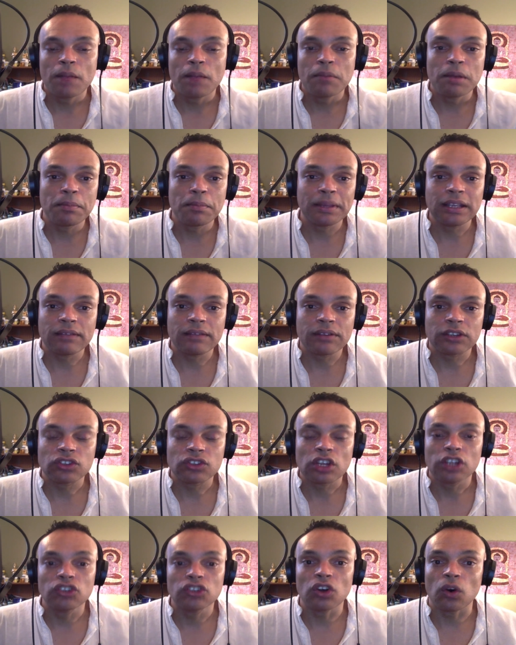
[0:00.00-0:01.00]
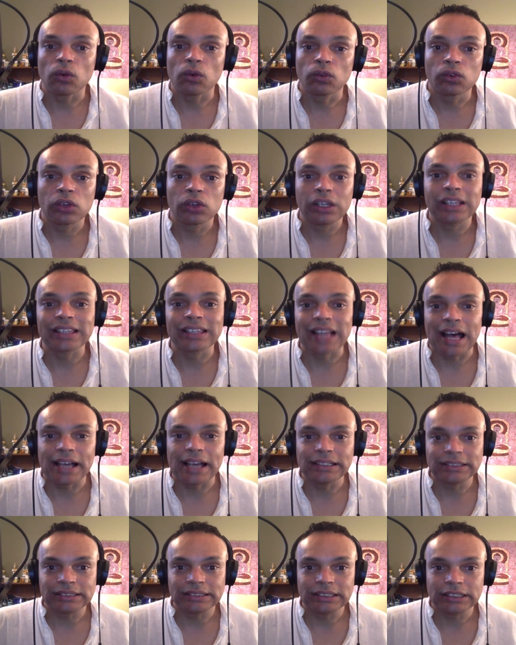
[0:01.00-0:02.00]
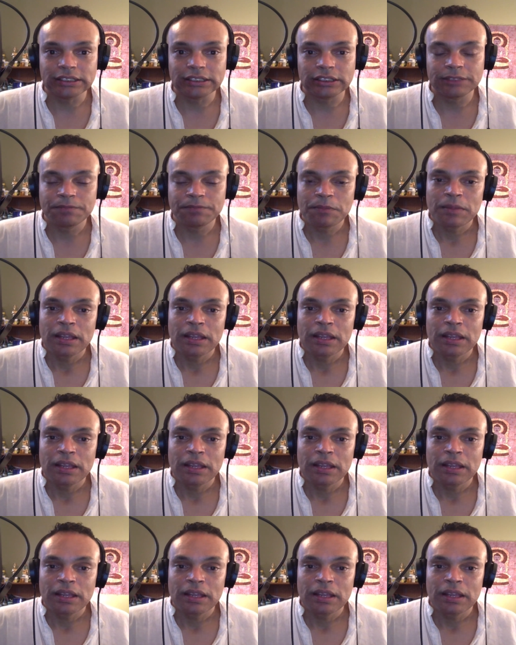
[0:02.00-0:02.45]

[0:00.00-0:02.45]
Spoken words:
but many of us don't realize this.